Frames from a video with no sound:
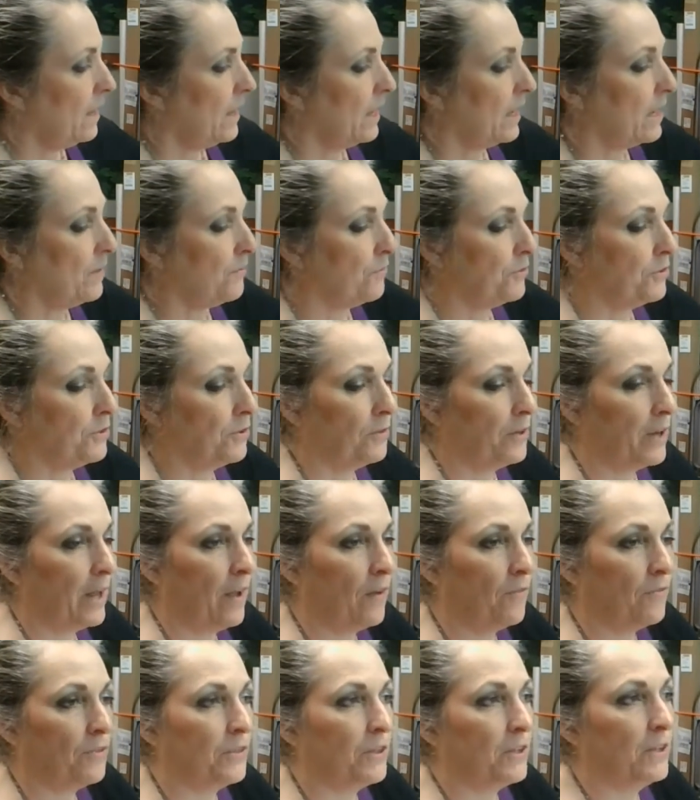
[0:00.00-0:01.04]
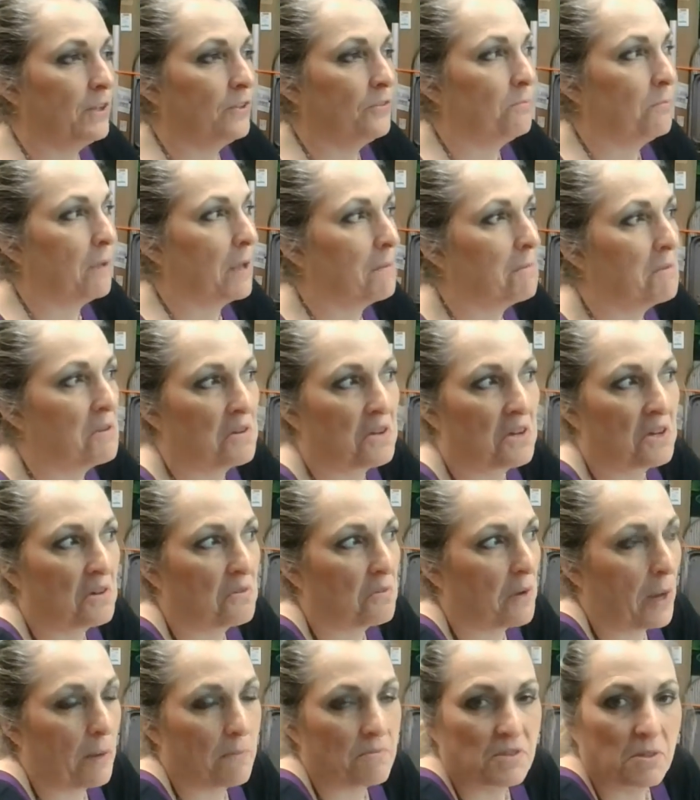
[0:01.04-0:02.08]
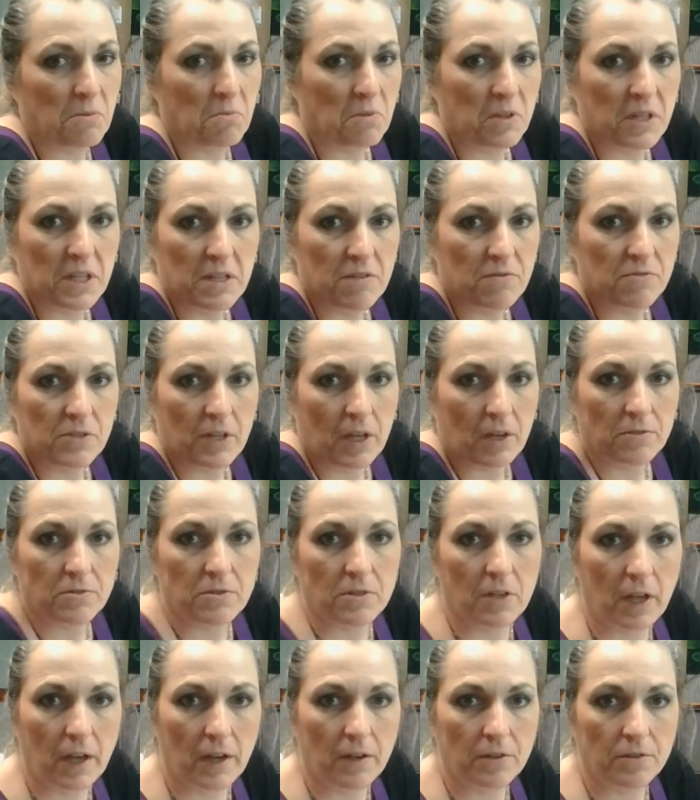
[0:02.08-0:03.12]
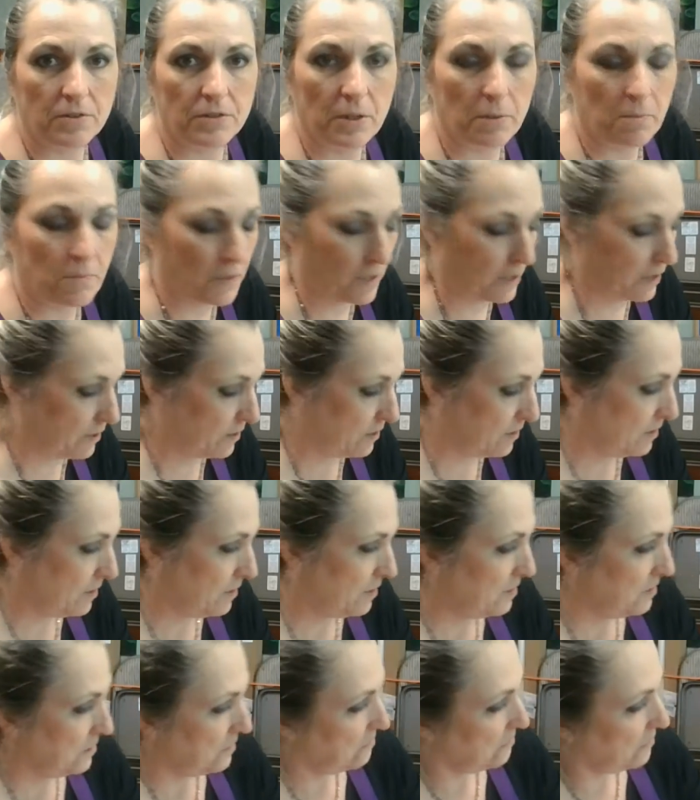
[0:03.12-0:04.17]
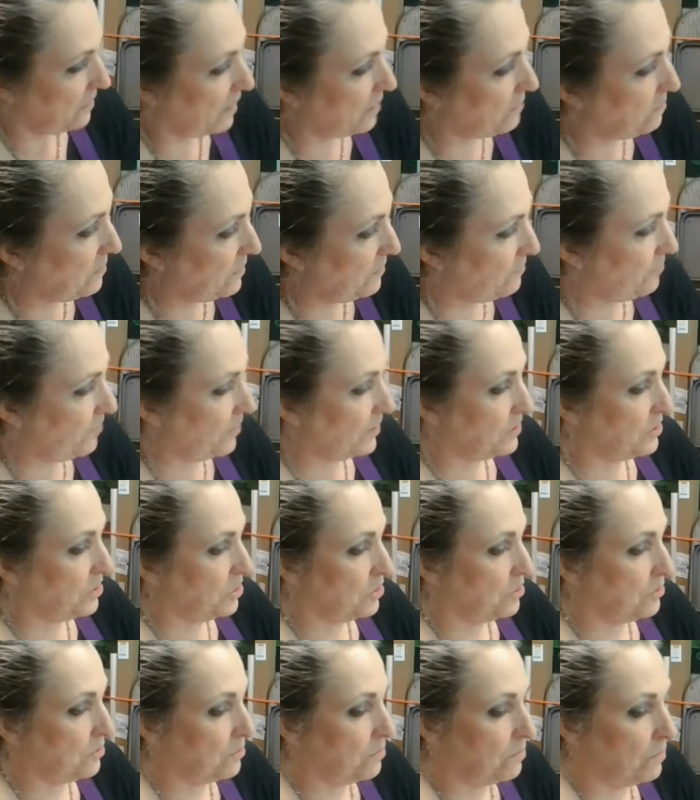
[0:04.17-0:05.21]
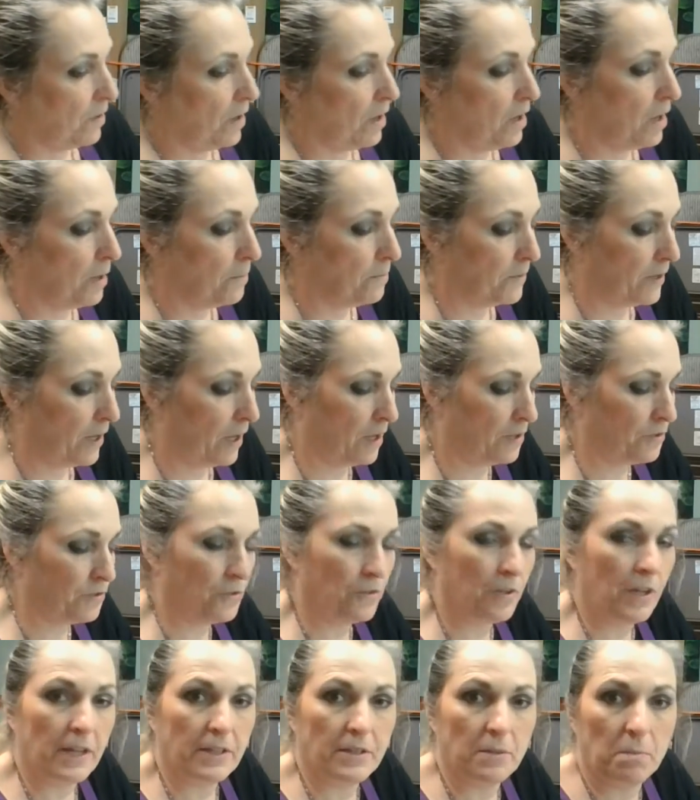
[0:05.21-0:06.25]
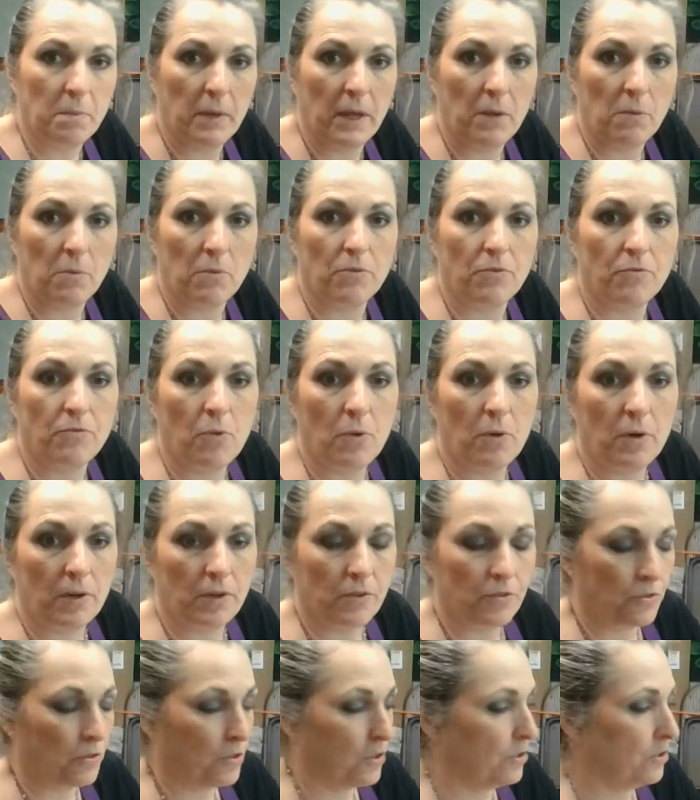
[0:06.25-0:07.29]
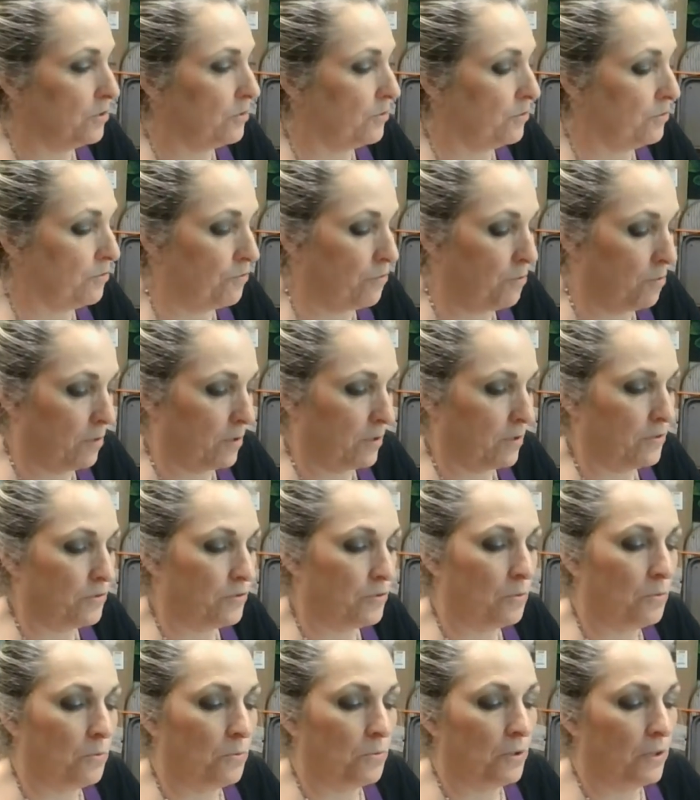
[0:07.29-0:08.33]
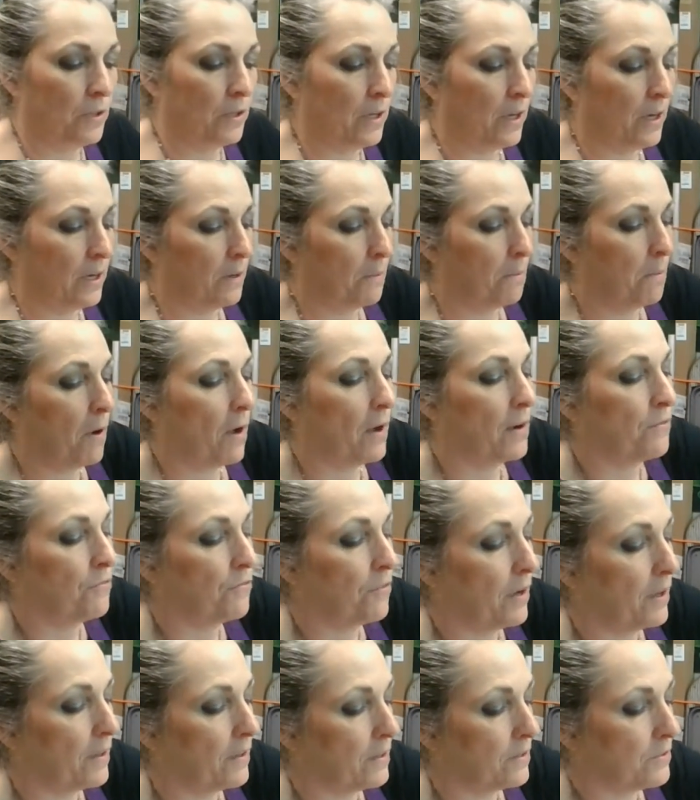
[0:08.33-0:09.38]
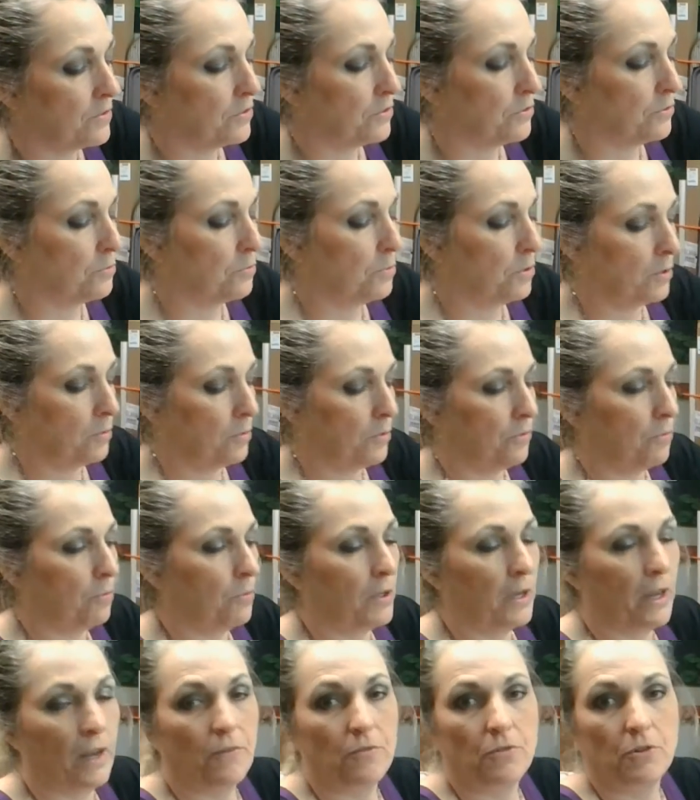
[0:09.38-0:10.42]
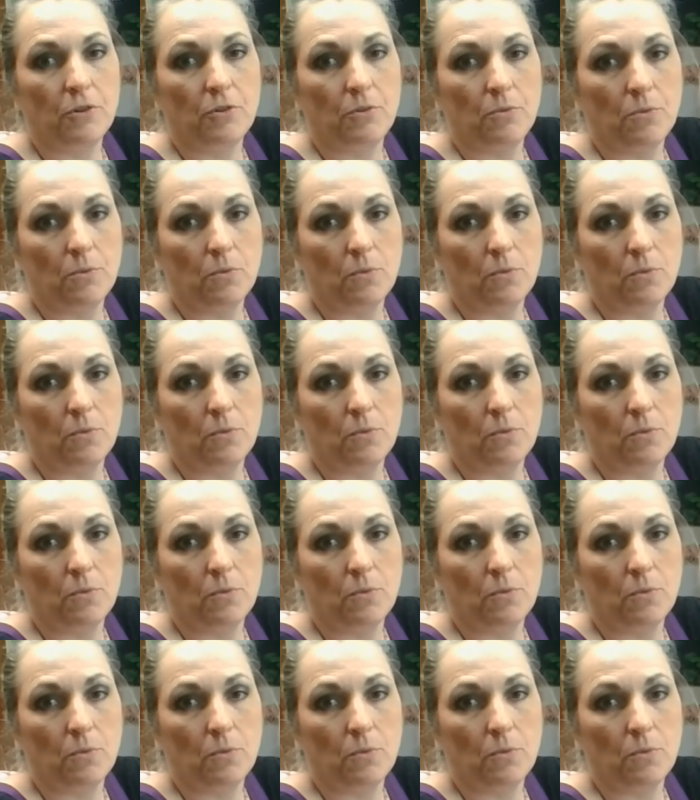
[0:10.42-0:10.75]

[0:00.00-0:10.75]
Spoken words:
If you don't have these, maybe you can grab some leaves outside or something. That'd be fun too. They also like to paint with forks. You can use a fork. So we can kind of modify this to work with whatever you